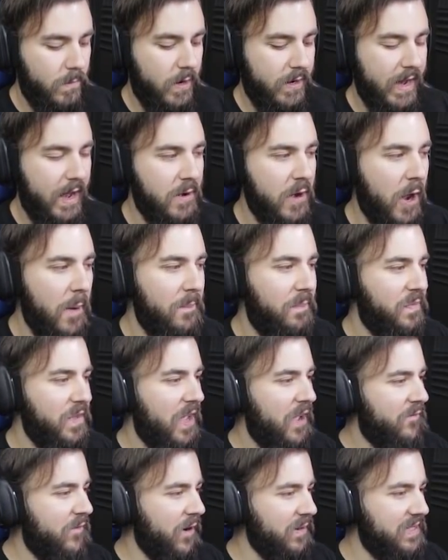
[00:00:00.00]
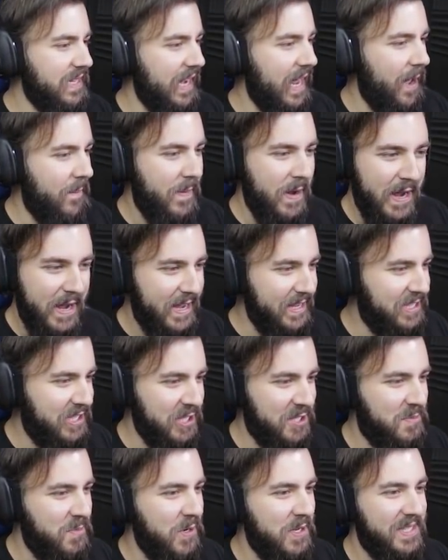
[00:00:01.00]
Okay, no. False alarm. It's
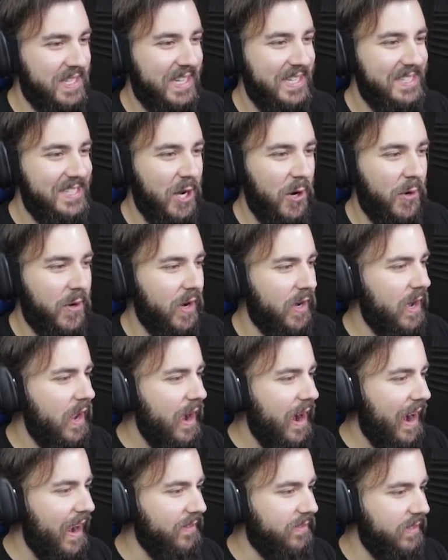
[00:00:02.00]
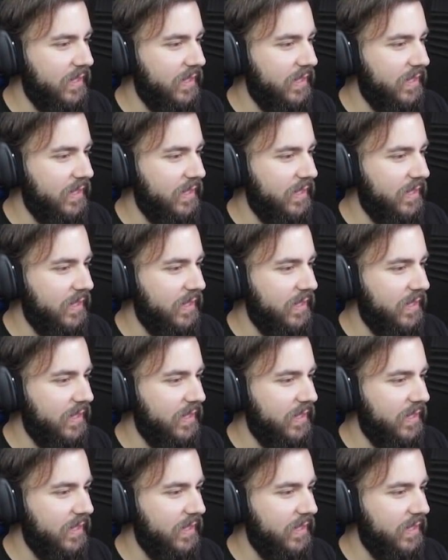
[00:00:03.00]
just music. It's all good. I